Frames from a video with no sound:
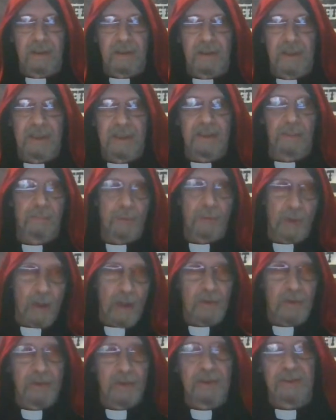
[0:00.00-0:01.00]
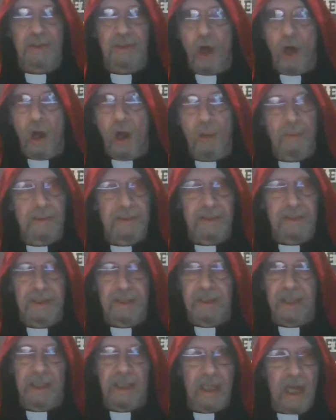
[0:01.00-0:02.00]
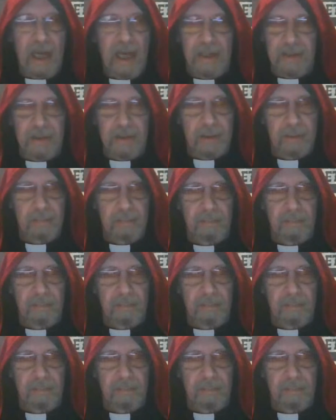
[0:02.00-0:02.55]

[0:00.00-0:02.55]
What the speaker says: that the Brotherhood's always going to honor.